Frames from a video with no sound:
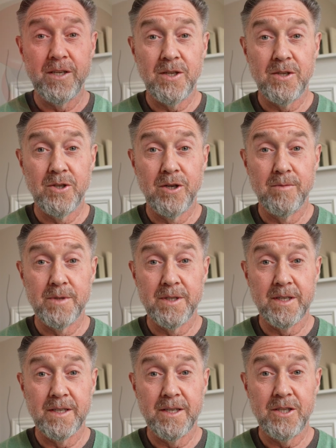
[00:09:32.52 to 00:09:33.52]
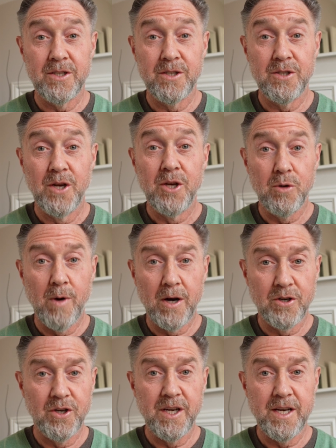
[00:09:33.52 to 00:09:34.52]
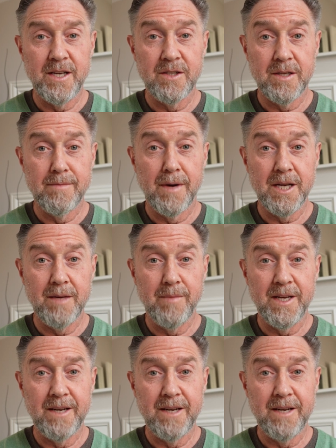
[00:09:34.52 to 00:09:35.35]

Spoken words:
to your terms and conditions, you are agreeing to the money being